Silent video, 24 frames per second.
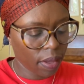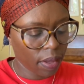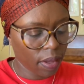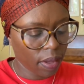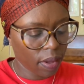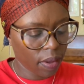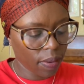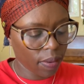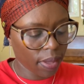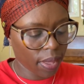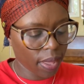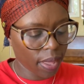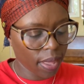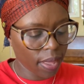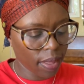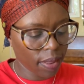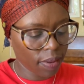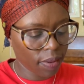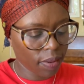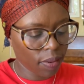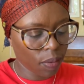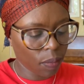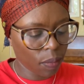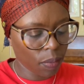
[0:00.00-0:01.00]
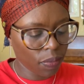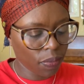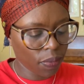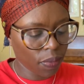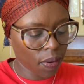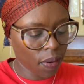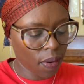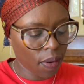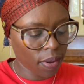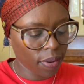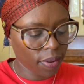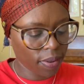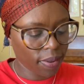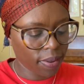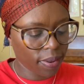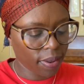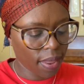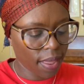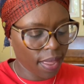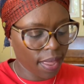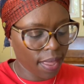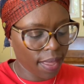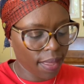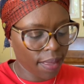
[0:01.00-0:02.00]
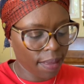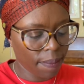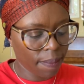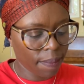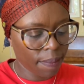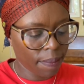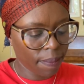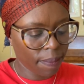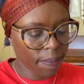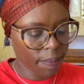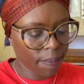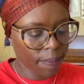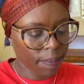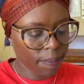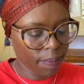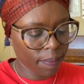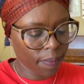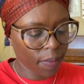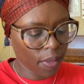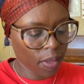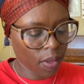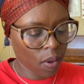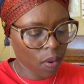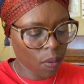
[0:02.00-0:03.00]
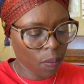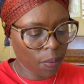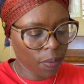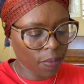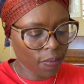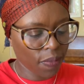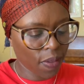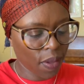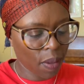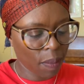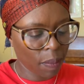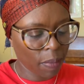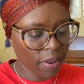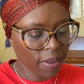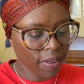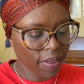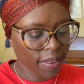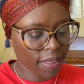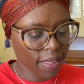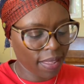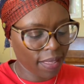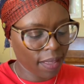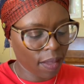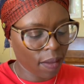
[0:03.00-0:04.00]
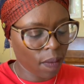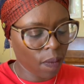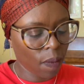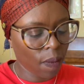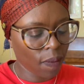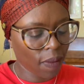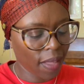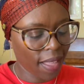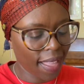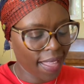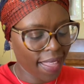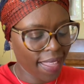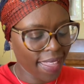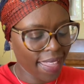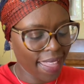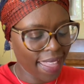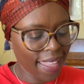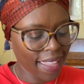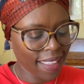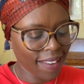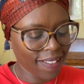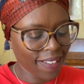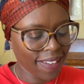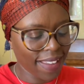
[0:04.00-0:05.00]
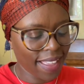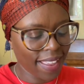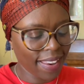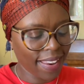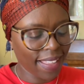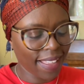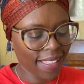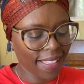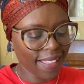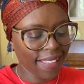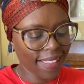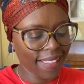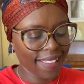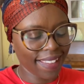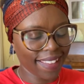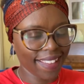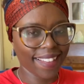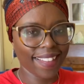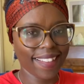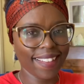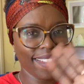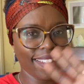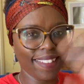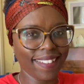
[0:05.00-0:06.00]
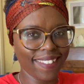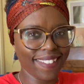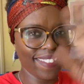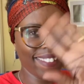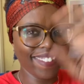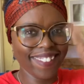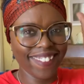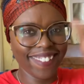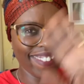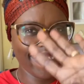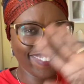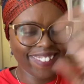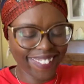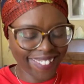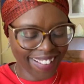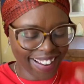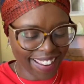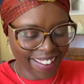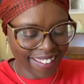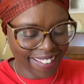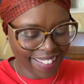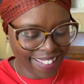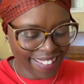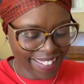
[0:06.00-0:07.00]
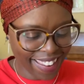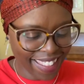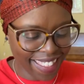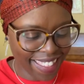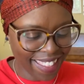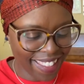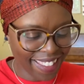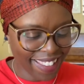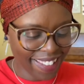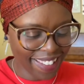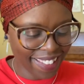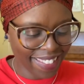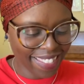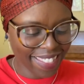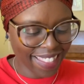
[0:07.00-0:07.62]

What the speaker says: Okay, so we've got a couple of comments here. Oh, hi, Adriana. Ooh, nice to see you.